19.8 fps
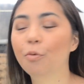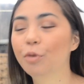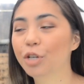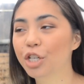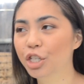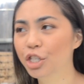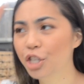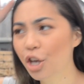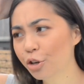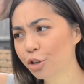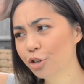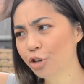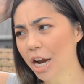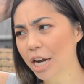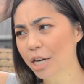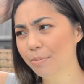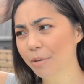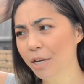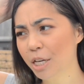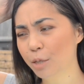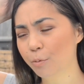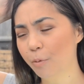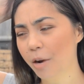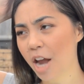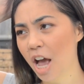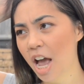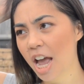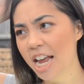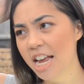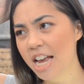which is so strange because when
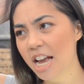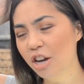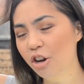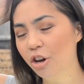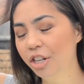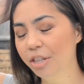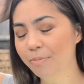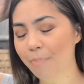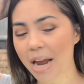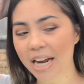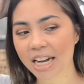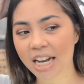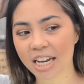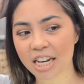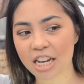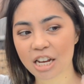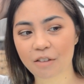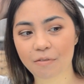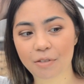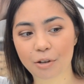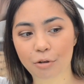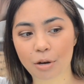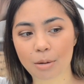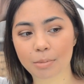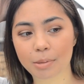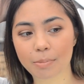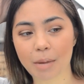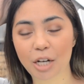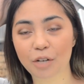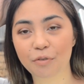I got my cutting of the cream
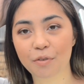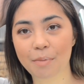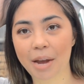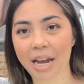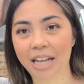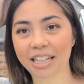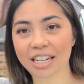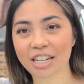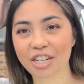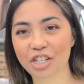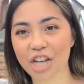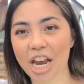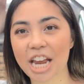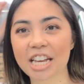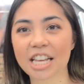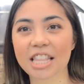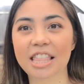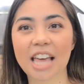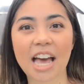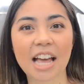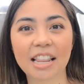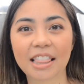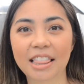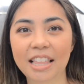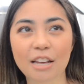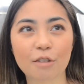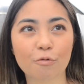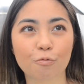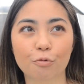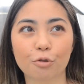splash from Haley and Jake, that
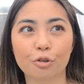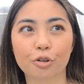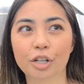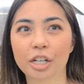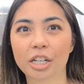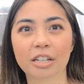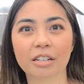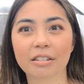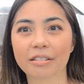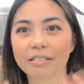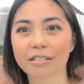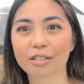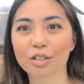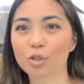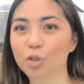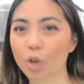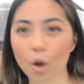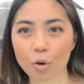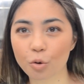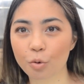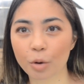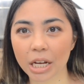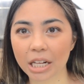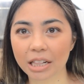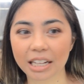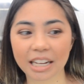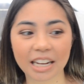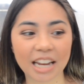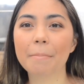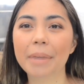thing rooted so quickly.